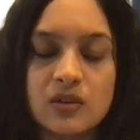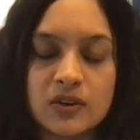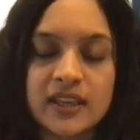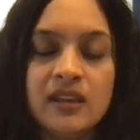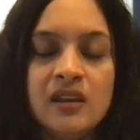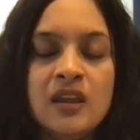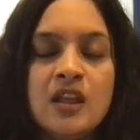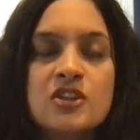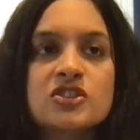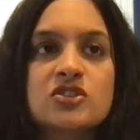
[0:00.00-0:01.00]
Okay,
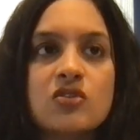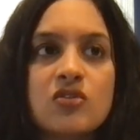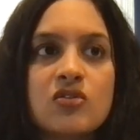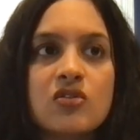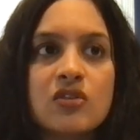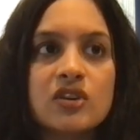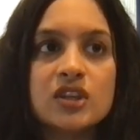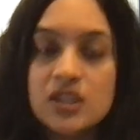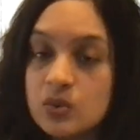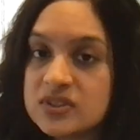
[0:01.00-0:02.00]
so
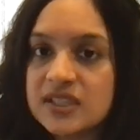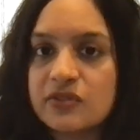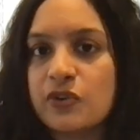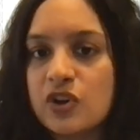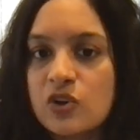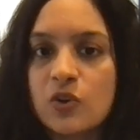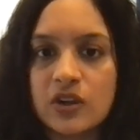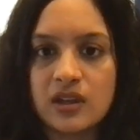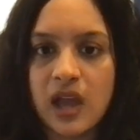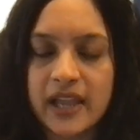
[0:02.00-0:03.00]
use it for
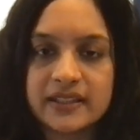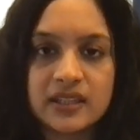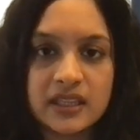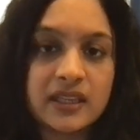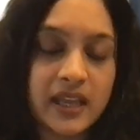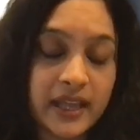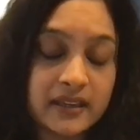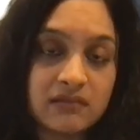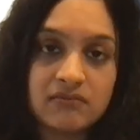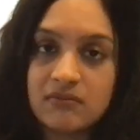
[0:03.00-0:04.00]
good, I think.
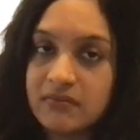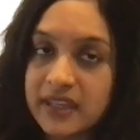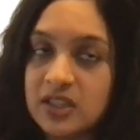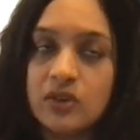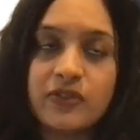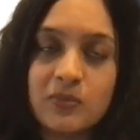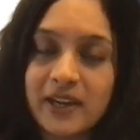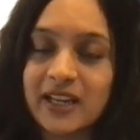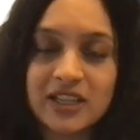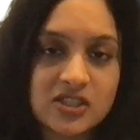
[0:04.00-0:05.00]
And many of you
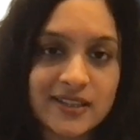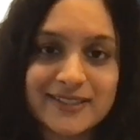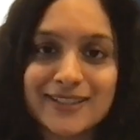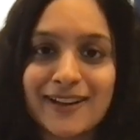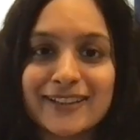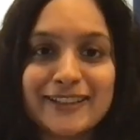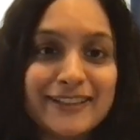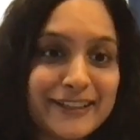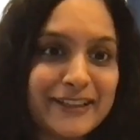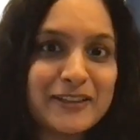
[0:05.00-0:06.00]
might actually start
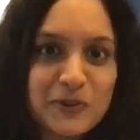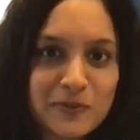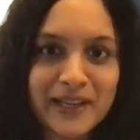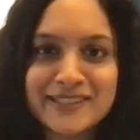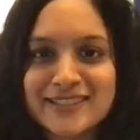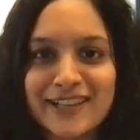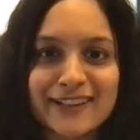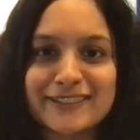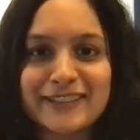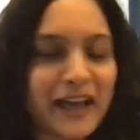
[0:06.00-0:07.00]
healing. You might
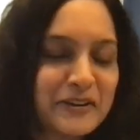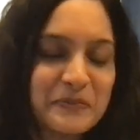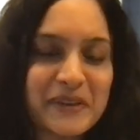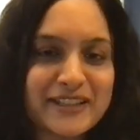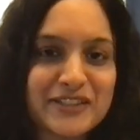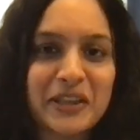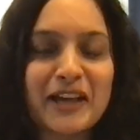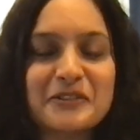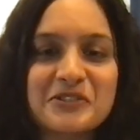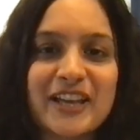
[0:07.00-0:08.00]
start a tarot page, a
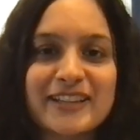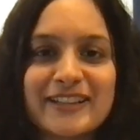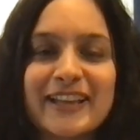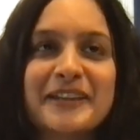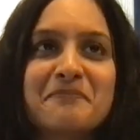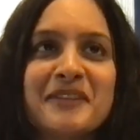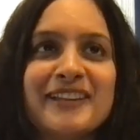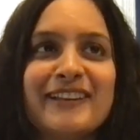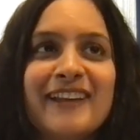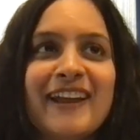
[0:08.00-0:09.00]
tarot channel like me.